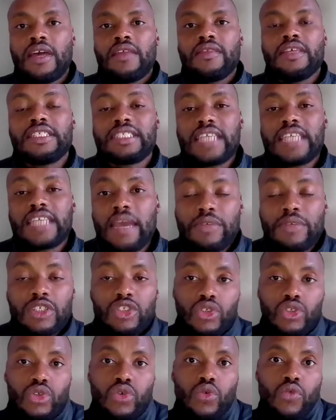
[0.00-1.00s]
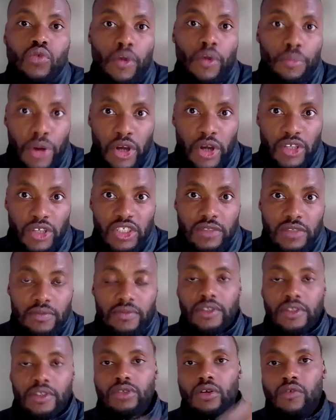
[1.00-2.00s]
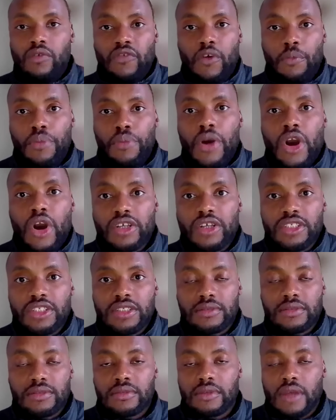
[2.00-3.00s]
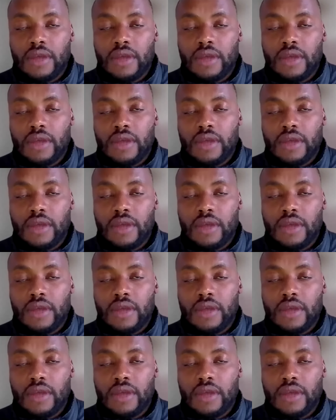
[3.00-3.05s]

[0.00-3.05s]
The same is true for puts. So for puts,